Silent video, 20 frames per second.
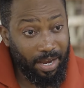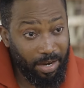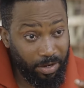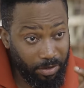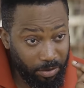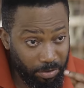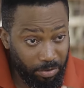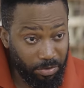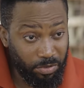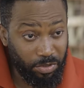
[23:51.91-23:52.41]

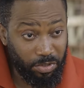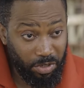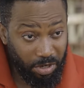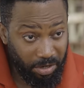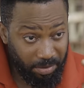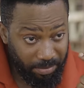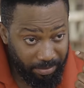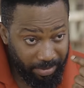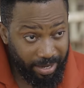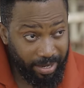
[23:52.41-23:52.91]
and goods
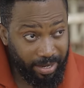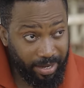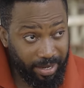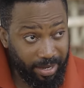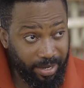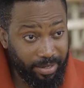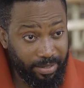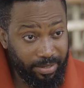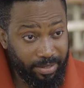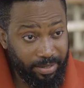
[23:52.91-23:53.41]
on my
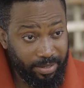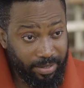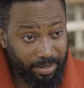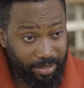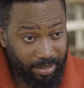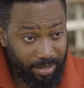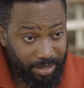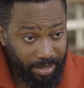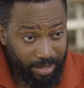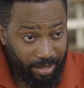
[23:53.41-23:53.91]
head
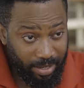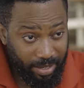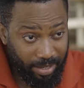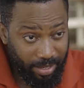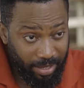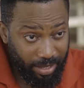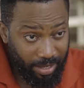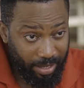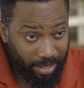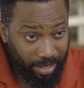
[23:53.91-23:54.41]

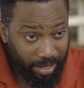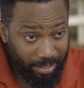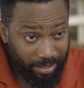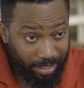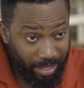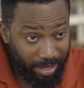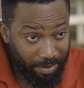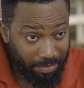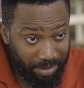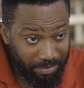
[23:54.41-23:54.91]
at
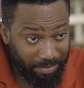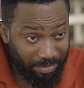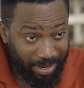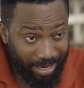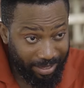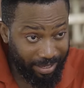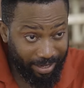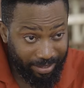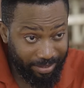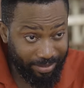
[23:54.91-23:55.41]
the main
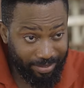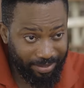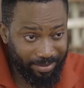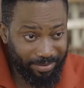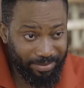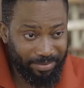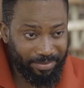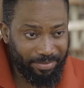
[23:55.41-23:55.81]
market,